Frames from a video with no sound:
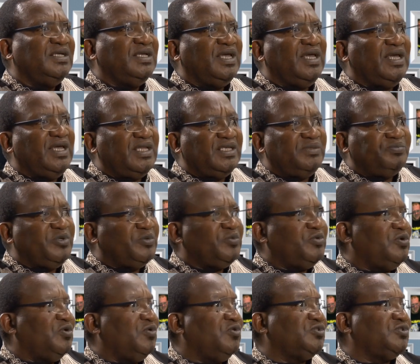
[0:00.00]
and
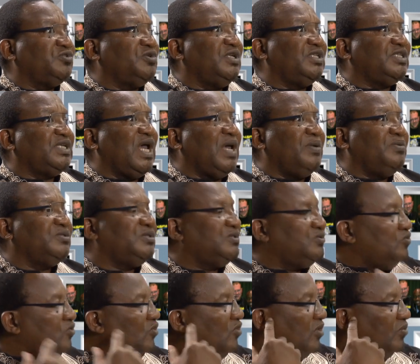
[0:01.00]
people also at
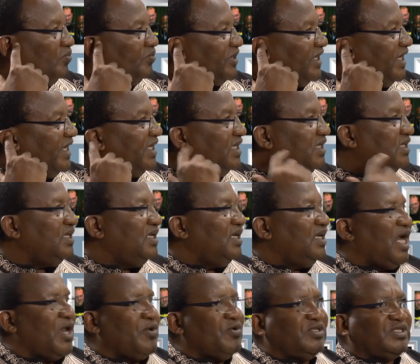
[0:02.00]
times who complain
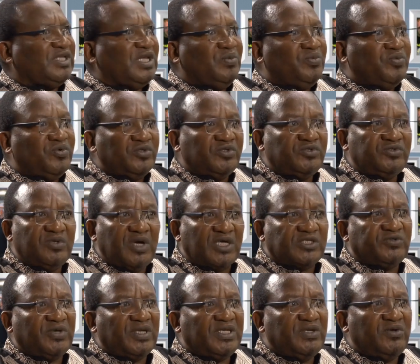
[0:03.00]
are not able to
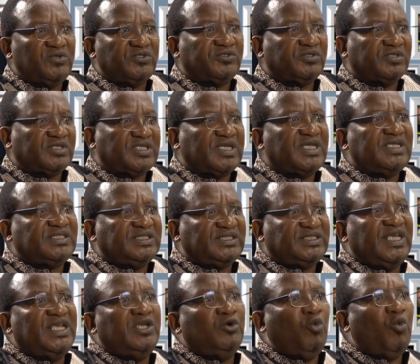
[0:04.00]
actually also trace,
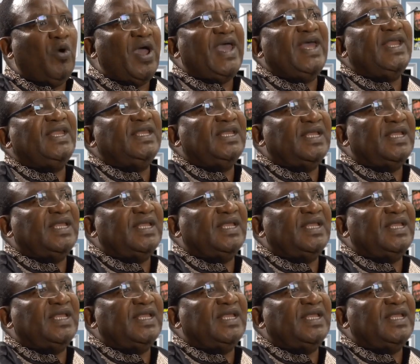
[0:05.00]
say when.